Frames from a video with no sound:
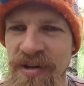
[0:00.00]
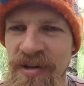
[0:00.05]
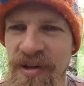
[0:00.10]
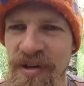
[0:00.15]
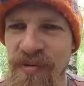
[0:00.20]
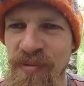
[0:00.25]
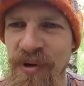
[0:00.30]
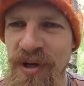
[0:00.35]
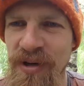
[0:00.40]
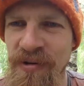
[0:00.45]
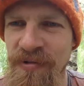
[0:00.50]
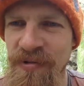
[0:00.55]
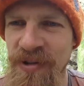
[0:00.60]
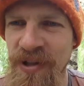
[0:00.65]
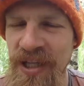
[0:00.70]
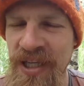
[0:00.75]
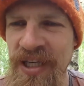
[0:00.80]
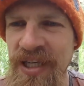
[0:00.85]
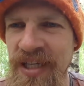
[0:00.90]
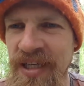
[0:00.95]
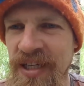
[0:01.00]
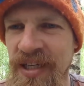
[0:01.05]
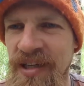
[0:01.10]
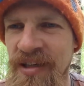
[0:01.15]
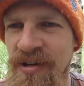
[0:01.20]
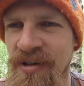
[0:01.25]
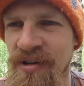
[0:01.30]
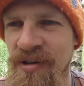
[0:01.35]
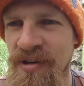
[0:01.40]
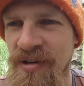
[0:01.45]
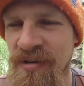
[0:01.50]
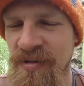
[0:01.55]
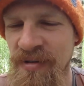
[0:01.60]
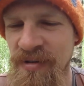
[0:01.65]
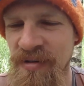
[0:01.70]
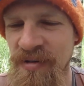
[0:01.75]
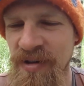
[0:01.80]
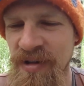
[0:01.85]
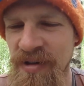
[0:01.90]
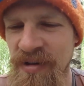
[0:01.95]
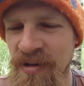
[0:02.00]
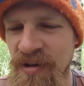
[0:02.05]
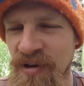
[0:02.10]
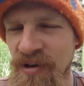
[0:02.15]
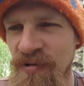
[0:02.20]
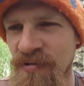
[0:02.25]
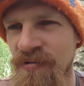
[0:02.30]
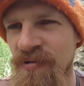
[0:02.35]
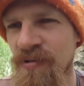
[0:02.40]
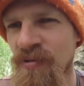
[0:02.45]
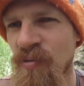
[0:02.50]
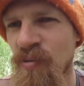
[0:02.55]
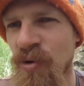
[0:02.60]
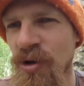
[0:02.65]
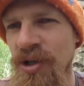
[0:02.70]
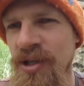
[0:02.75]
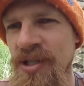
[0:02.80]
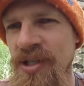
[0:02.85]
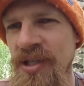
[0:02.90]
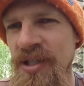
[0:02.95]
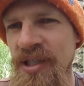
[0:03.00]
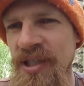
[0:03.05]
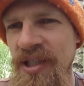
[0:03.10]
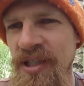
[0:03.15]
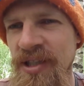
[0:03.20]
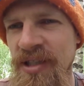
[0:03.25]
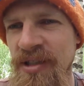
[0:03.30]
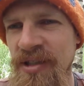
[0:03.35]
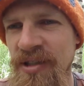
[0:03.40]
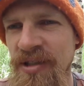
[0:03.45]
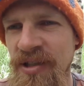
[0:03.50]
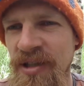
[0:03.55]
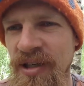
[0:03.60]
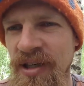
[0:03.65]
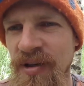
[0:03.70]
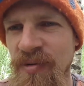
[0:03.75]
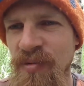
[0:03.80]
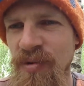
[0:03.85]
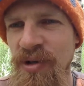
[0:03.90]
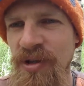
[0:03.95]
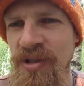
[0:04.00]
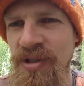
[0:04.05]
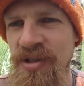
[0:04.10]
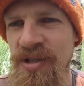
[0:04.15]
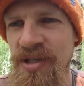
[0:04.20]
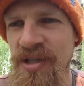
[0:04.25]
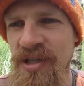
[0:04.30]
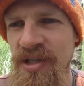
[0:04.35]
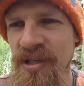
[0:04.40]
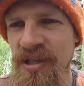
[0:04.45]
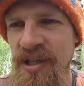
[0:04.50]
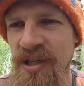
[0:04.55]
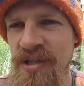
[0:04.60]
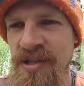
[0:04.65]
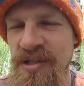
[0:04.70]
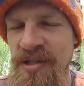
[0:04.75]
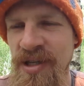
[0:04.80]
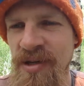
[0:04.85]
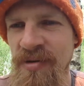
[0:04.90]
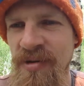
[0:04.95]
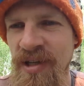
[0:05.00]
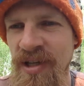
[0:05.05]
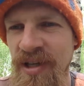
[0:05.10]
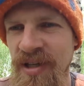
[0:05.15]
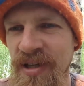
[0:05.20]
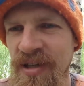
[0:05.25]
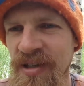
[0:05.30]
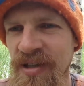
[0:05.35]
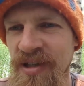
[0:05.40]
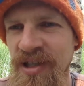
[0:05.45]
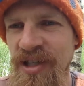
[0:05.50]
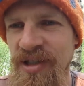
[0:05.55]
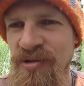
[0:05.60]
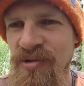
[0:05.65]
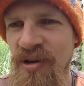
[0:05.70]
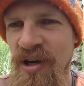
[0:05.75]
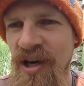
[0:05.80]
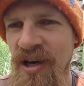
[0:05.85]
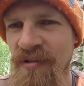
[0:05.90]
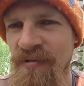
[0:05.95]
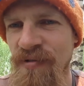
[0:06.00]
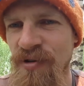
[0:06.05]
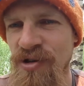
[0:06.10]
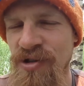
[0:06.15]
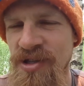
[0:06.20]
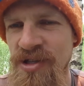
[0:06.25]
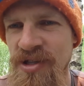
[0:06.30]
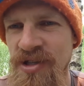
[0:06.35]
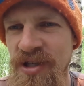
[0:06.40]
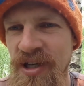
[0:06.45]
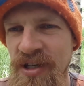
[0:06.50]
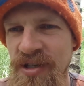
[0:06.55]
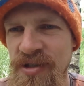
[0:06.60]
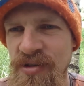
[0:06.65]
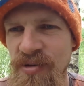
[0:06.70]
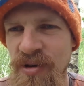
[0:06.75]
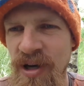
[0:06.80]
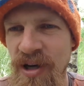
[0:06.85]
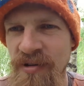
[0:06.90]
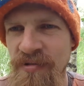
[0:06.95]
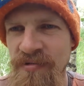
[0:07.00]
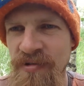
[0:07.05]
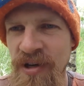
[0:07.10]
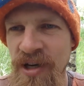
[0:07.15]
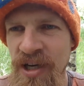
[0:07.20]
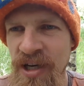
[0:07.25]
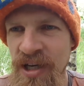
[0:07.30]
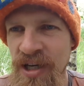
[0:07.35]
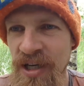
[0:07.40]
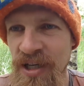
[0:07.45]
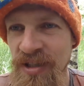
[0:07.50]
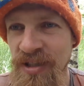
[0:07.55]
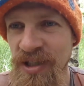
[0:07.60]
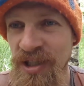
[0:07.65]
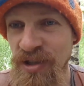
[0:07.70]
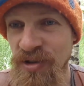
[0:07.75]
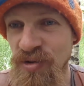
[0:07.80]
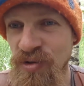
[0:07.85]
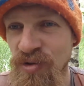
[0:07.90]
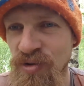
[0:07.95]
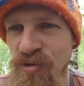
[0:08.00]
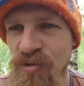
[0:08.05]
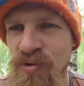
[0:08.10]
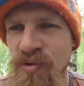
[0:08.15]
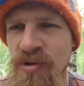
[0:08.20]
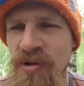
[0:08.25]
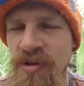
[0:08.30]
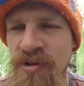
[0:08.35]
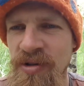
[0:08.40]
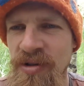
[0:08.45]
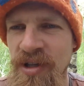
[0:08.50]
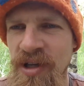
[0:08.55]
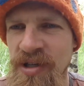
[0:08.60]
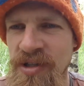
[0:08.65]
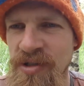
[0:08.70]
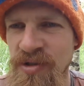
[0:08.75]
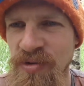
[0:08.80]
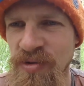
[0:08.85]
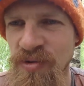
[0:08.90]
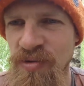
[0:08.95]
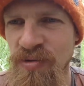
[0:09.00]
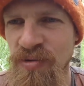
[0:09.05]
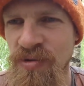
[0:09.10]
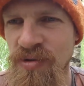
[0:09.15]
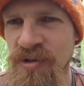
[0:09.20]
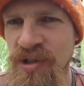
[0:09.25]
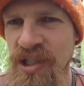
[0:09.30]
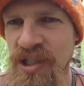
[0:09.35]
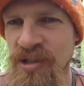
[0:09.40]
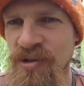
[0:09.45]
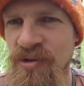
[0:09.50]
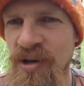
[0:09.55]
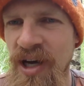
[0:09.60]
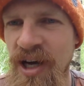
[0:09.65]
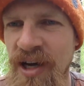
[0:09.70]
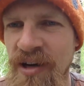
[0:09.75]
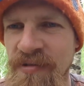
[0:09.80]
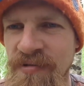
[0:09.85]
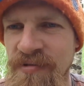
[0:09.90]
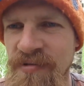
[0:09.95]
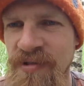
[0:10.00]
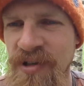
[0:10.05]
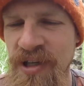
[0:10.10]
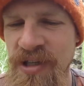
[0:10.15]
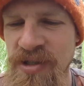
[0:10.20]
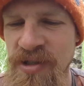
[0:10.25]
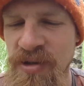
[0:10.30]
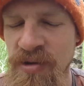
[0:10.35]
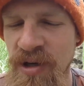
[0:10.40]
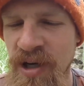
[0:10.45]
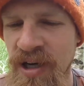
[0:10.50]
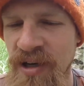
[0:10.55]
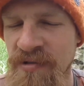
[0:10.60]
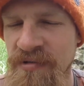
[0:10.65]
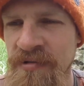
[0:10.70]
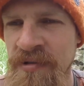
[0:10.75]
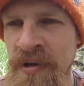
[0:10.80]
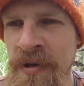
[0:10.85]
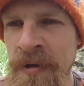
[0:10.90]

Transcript: a way of thinking of what is needed and what is necessary, like need to have versus nice to have. Need to do, nice to do. Need to have, nice to have.